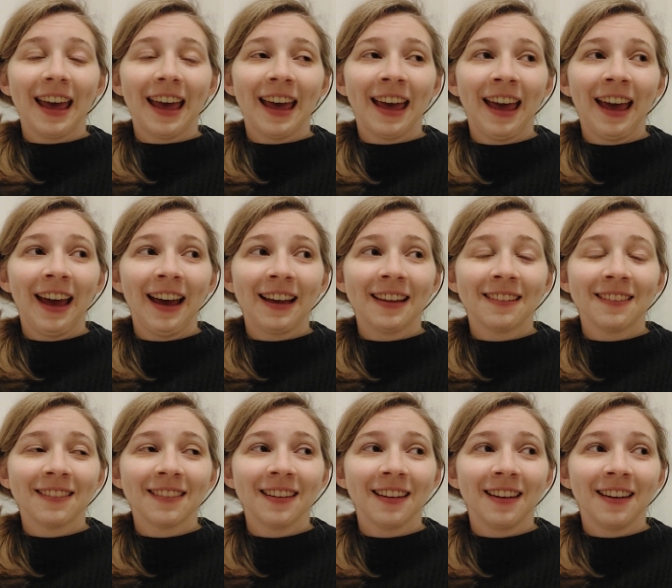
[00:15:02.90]

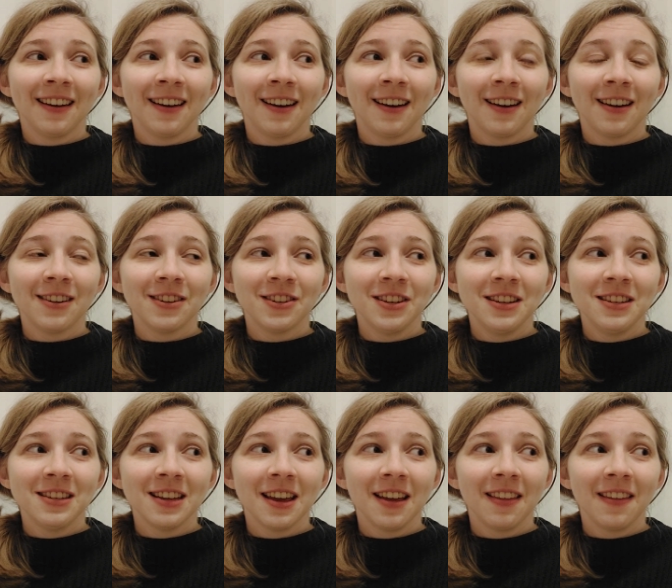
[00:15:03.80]
And she
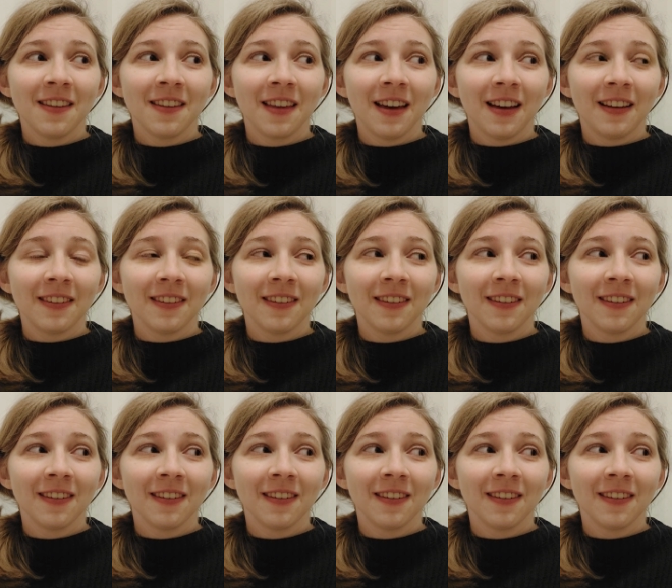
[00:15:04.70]
said that,